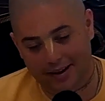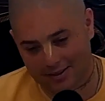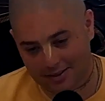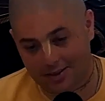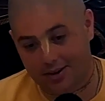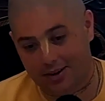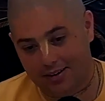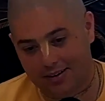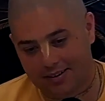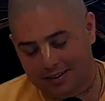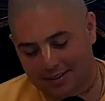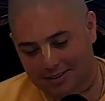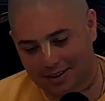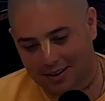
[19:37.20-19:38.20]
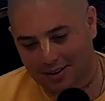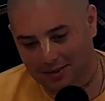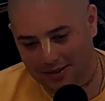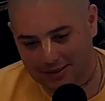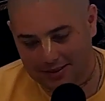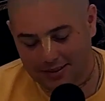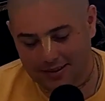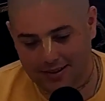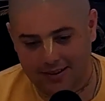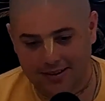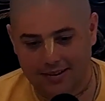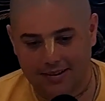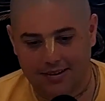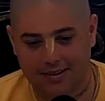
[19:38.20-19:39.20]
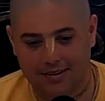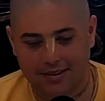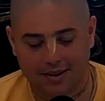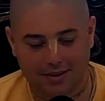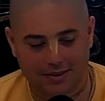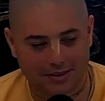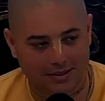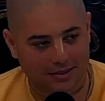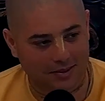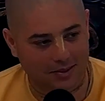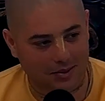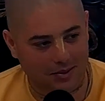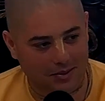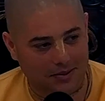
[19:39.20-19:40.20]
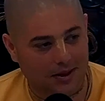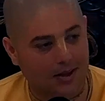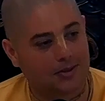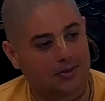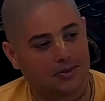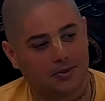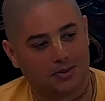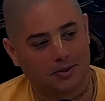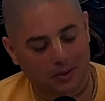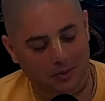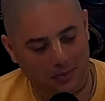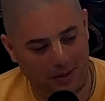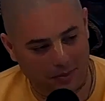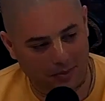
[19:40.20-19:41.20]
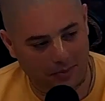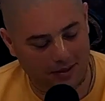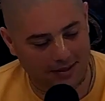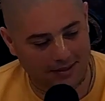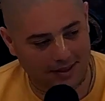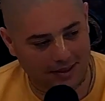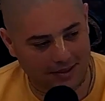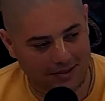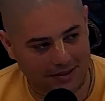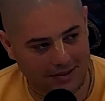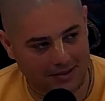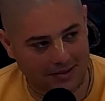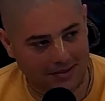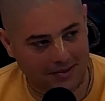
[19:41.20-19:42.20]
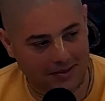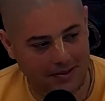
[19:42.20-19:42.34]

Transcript: actually heard it in a talk recently. I was listening to a talk show Prabhupada in Los Angeles.